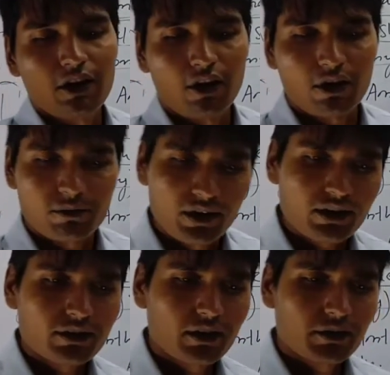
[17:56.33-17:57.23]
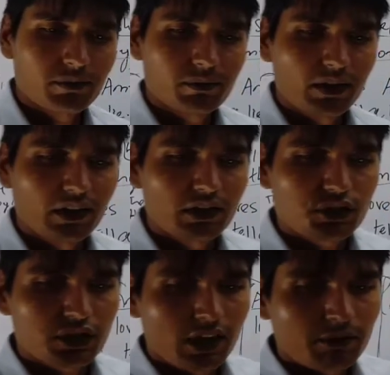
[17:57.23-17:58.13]
or make the
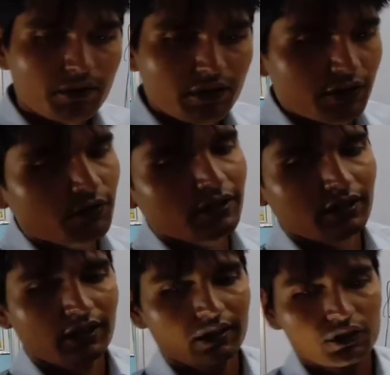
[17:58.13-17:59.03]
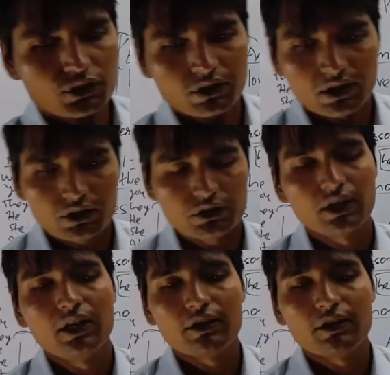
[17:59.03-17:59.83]
English grammar video in English to English,